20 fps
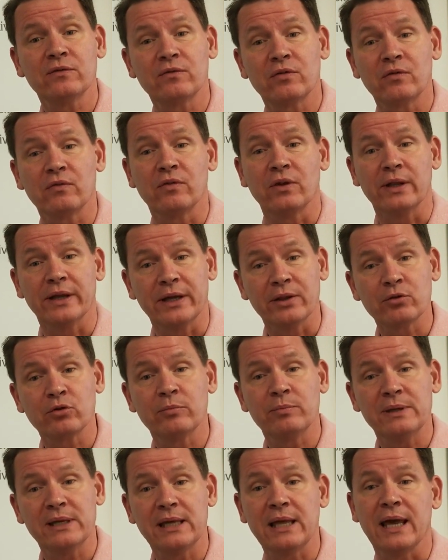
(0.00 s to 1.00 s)
for
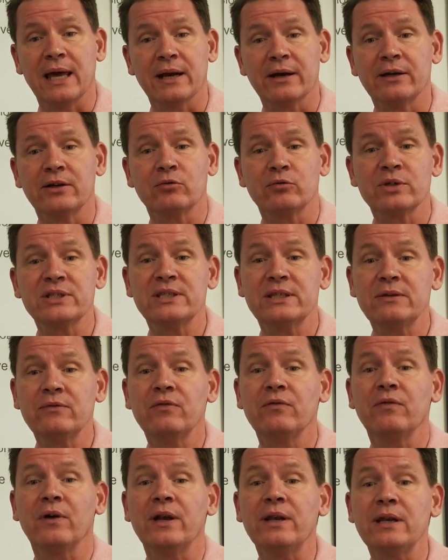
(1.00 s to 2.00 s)
Philanthropy Canada received
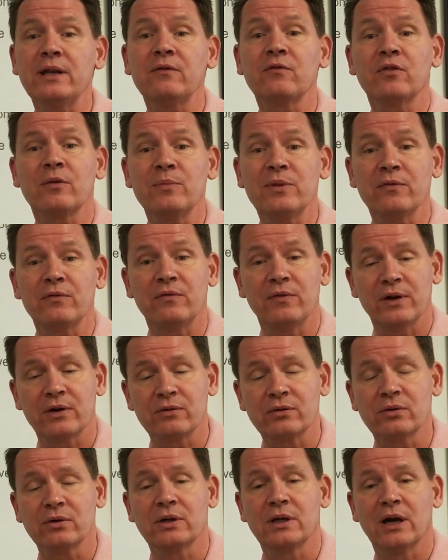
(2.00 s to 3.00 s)
funding from the
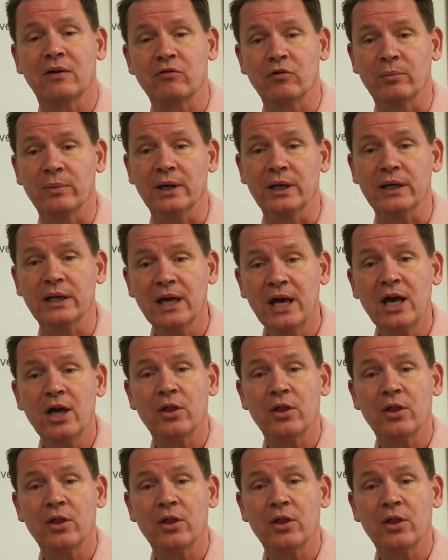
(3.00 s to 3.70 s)
federal government